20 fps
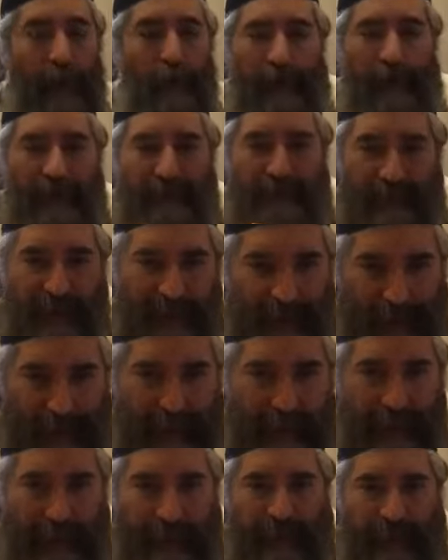
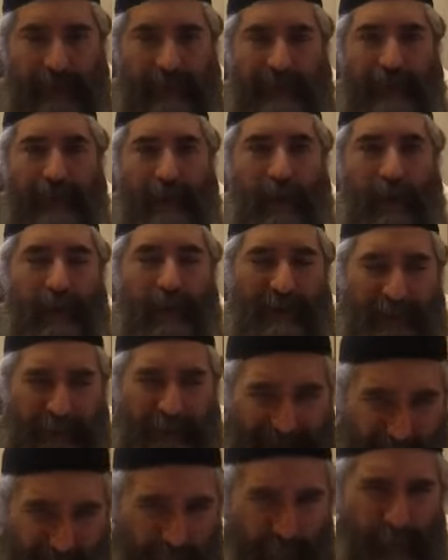revealing a
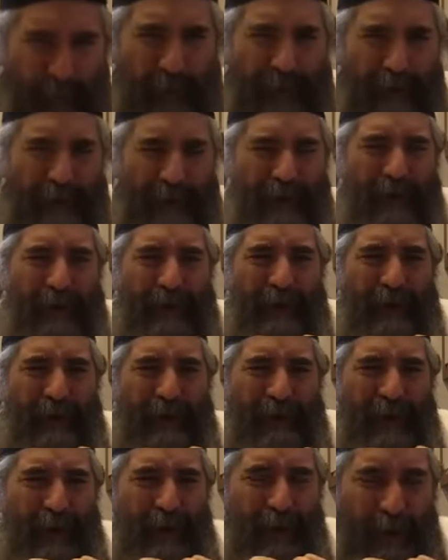dvekut,
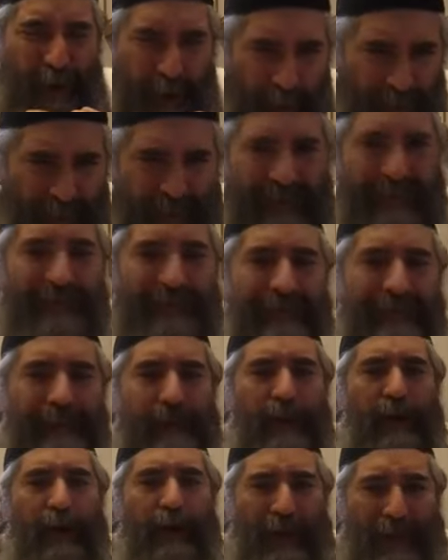a
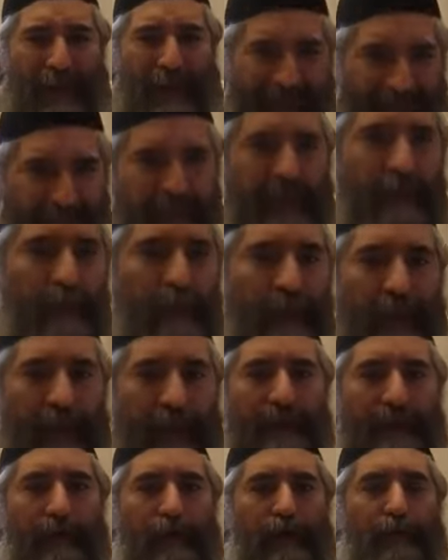unity, a connection with
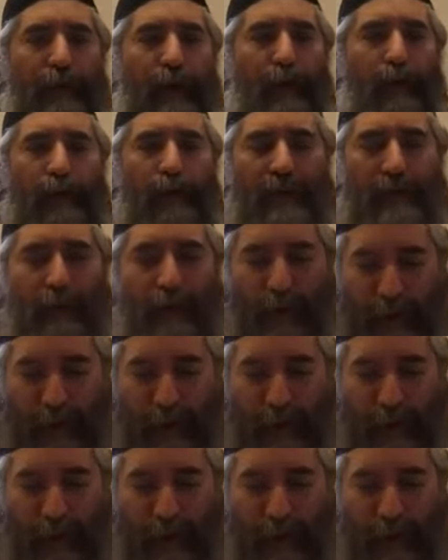HaKadosh Baruch Hu in